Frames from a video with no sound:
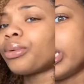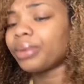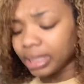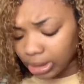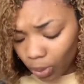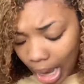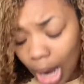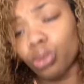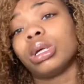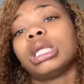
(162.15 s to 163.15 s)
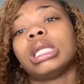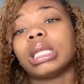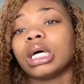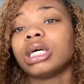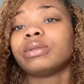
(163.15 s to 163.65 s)
The reason why I really
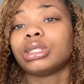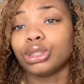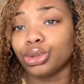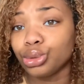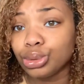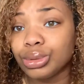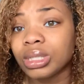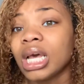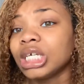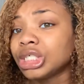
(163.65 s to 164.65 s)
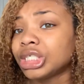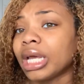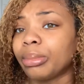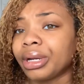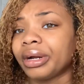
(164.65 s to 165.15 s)
love to use
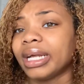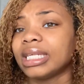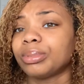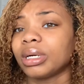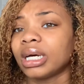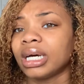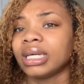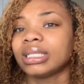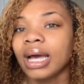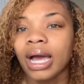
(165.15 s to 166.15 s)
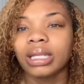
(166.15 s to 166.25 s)
Shea Butter is because